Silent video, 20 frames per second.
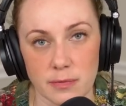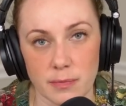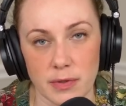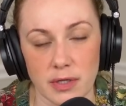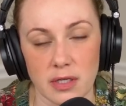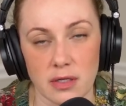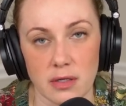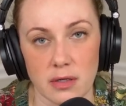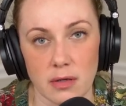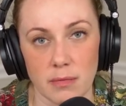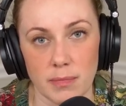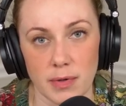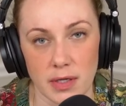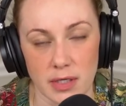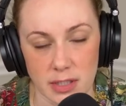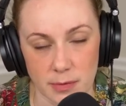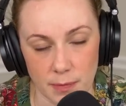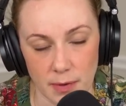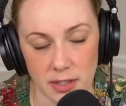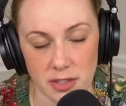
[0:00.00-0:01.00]
but
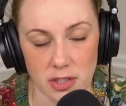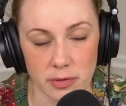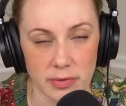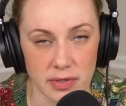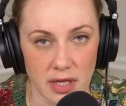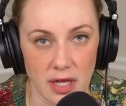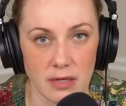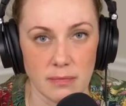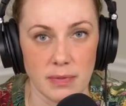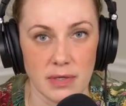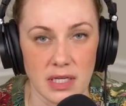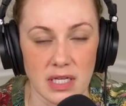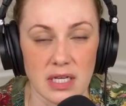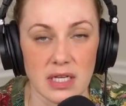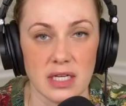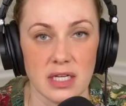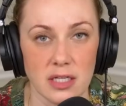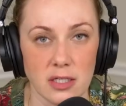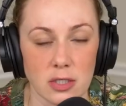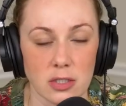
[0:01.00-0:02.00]
especially with NPD, it
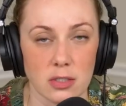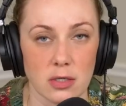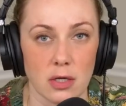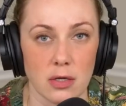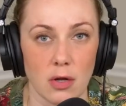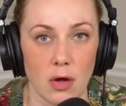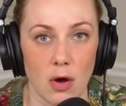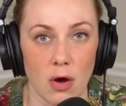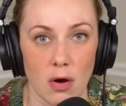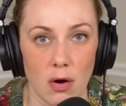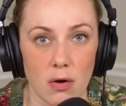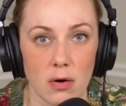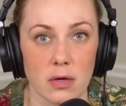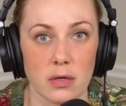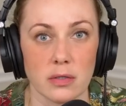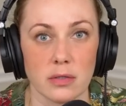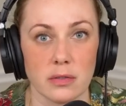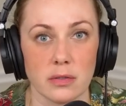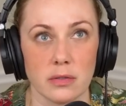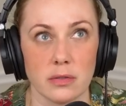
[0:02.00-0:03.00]
hinges on
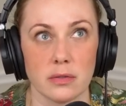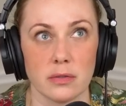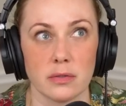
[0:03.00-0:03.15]
our